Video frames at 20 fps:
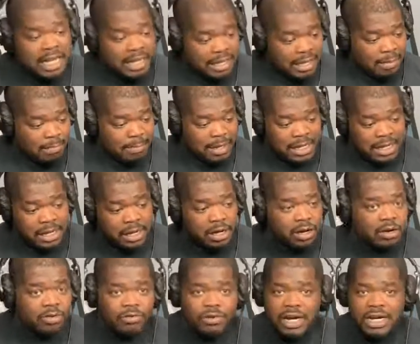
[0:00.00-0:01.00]
I get my
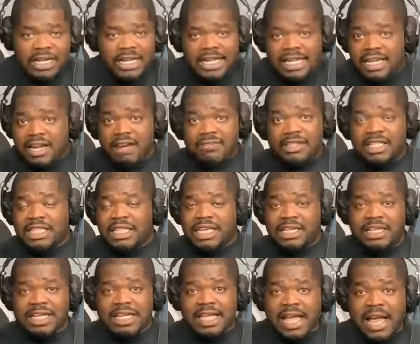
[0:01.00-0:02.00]
gear ready, get
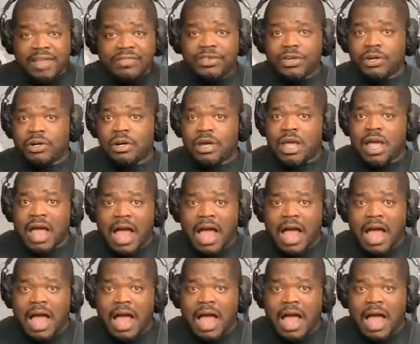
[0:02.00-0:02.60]
everything together.